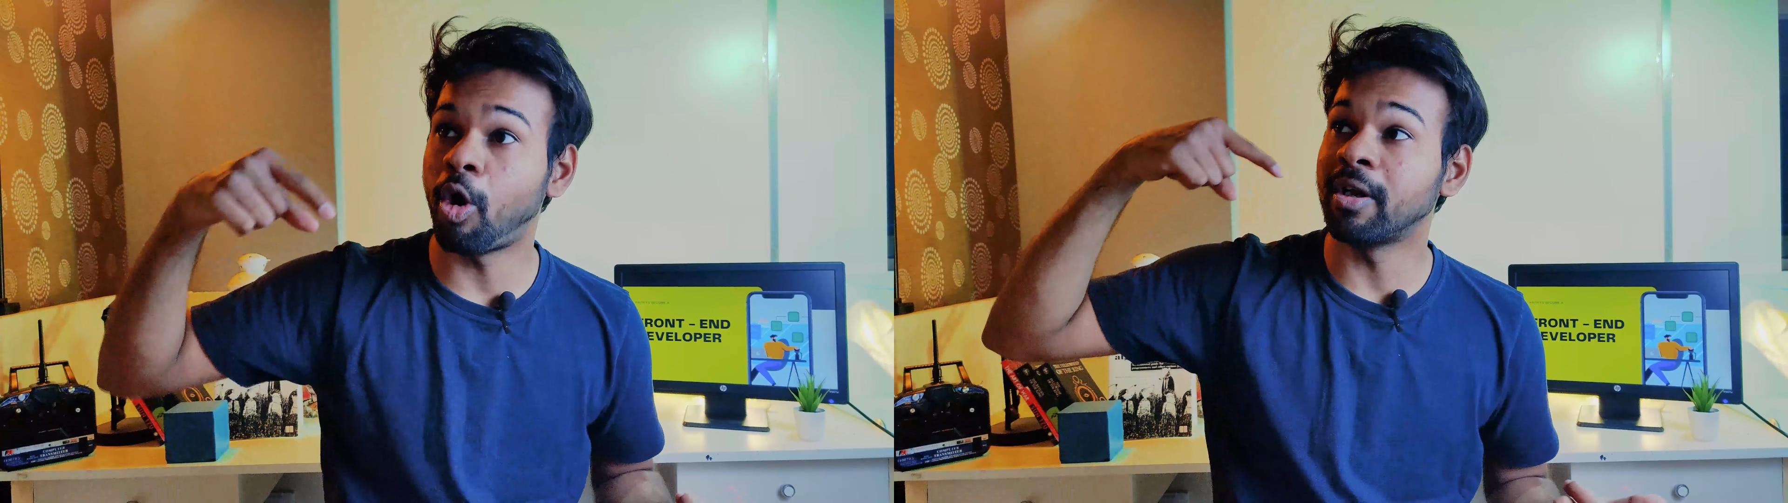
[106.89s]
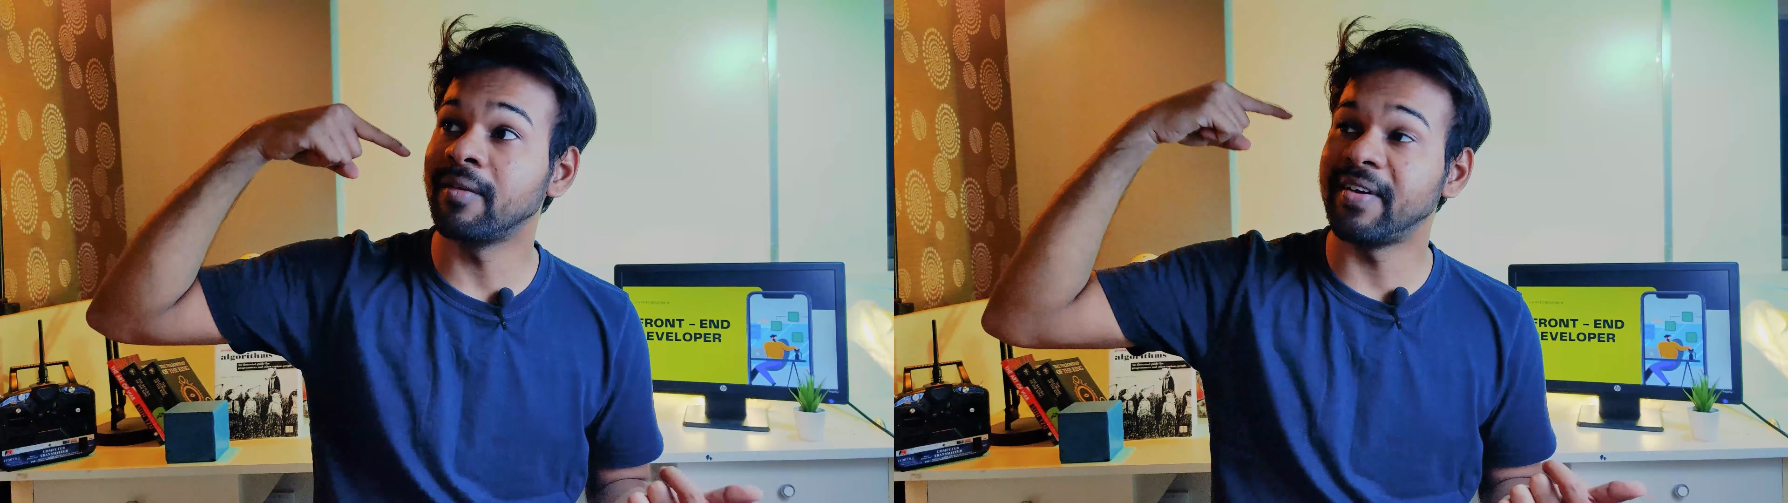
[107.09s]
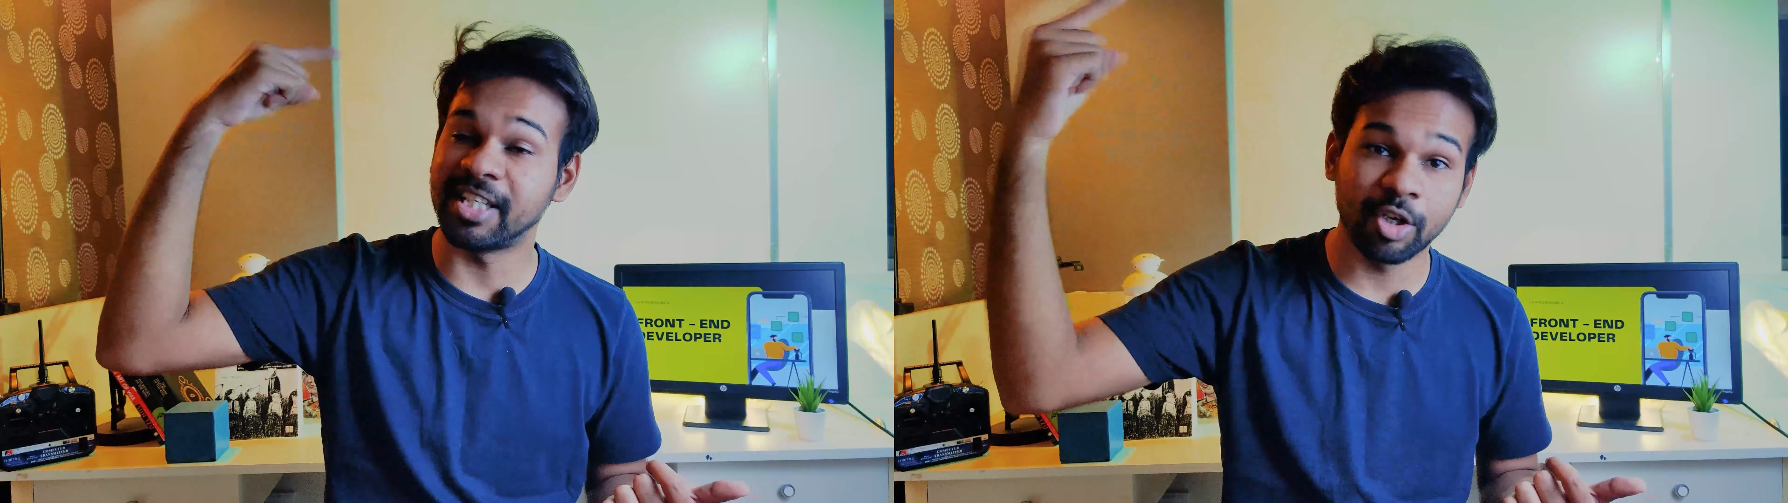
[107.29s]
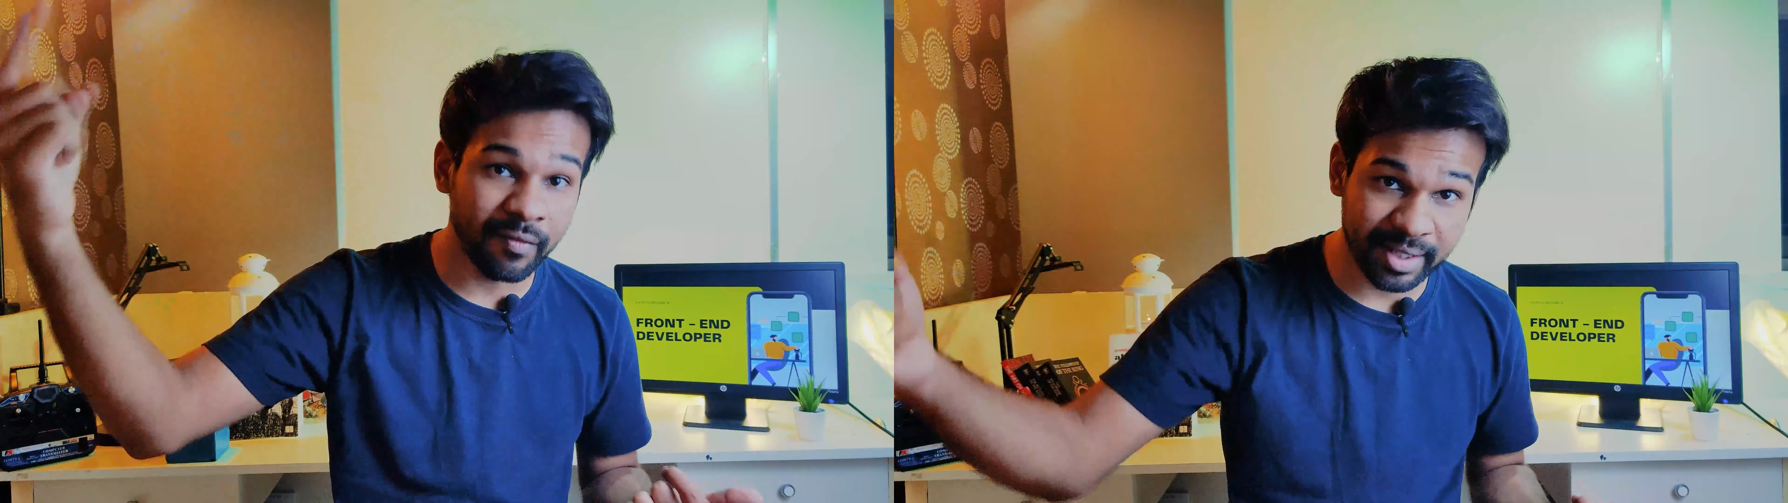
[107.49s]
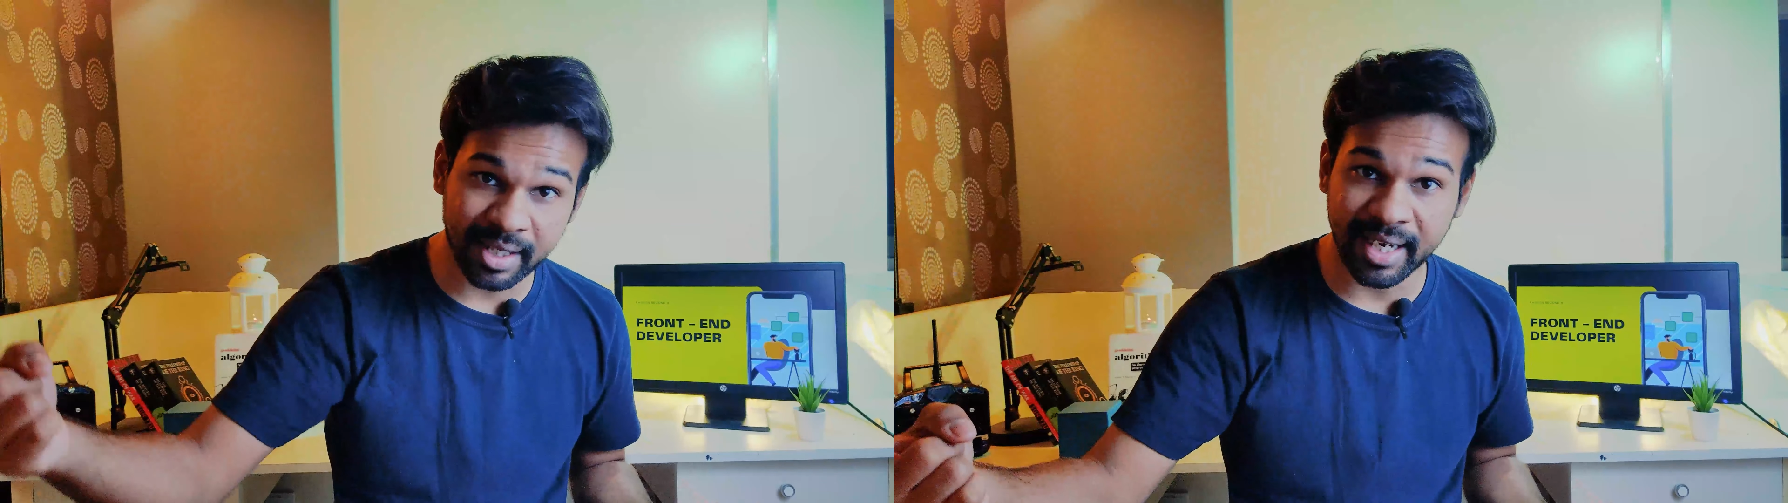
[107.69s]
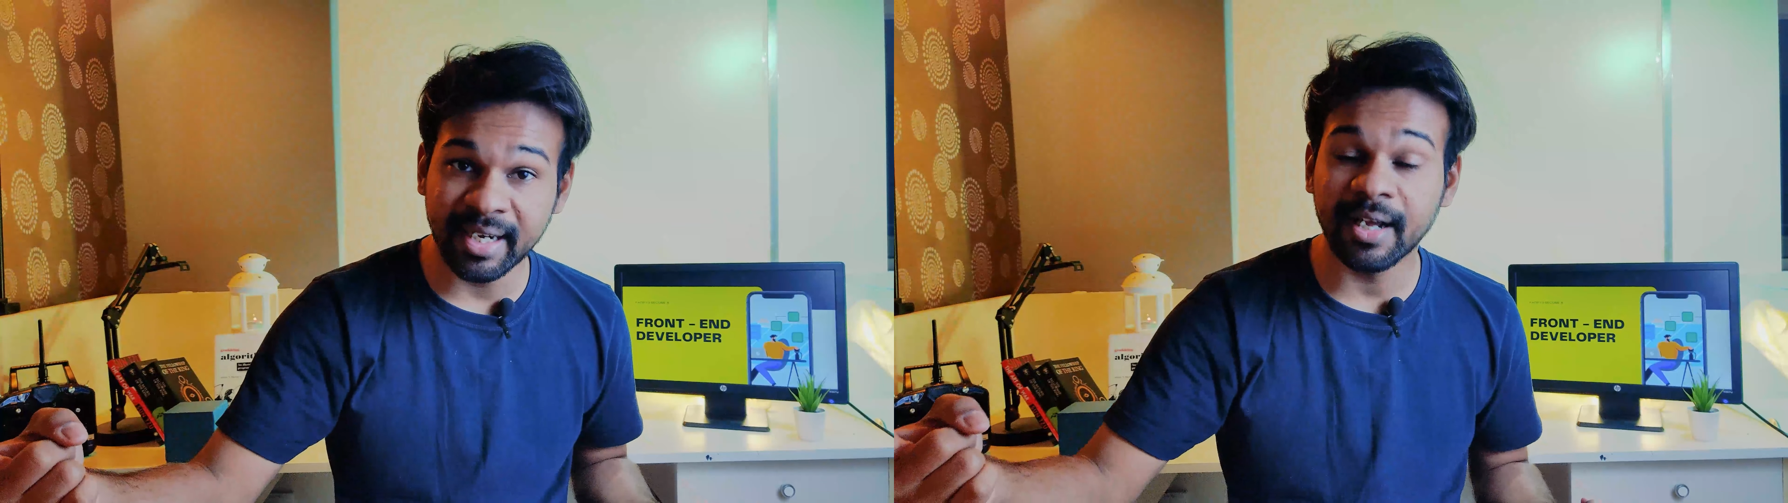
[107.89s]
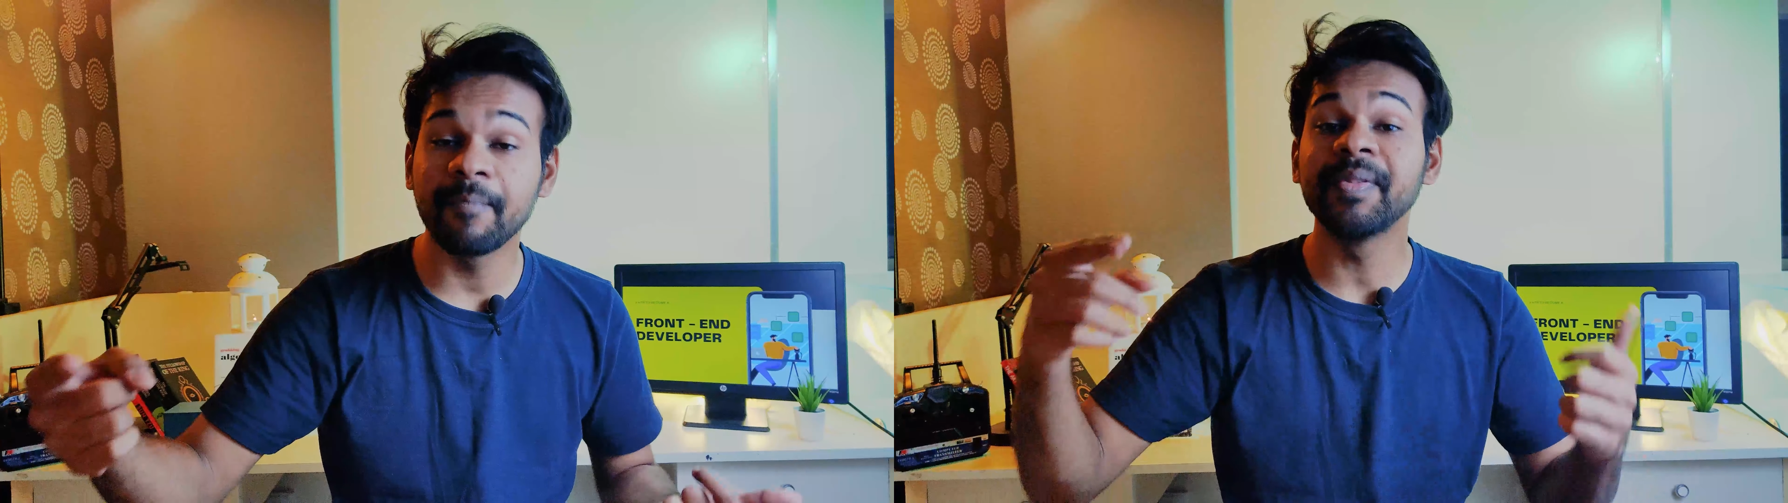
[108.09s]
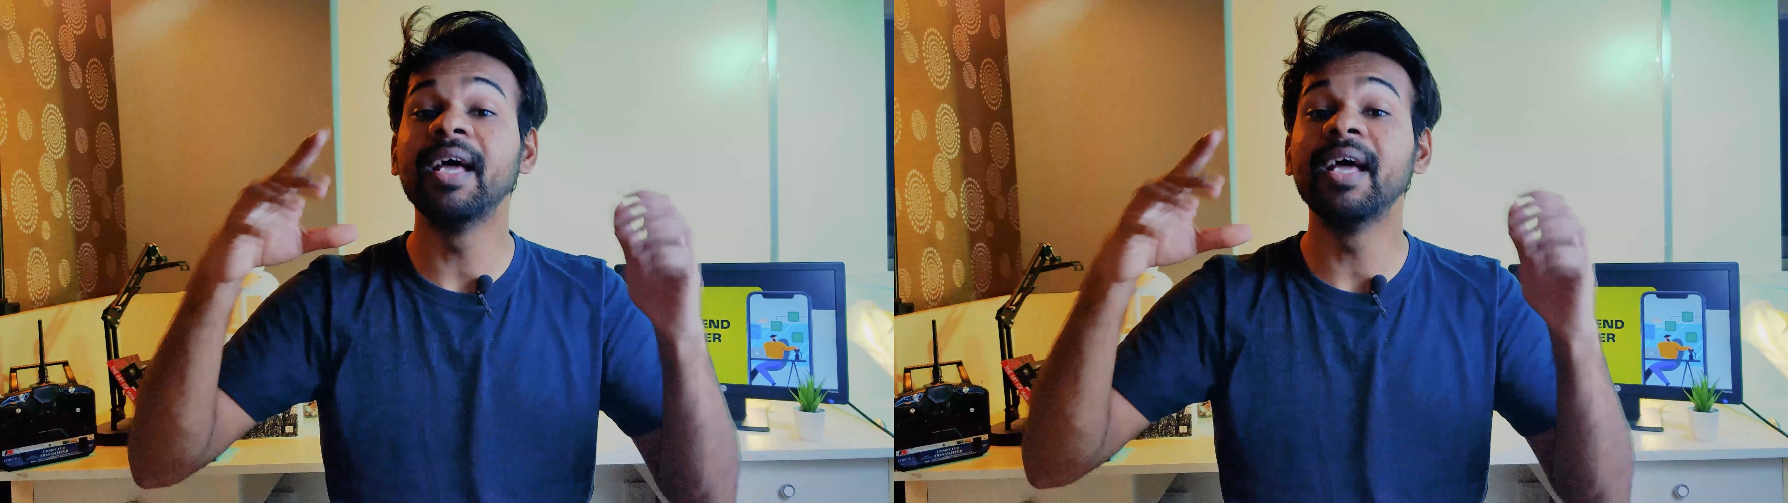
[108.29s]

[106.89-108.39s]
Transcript: or the fetching of other data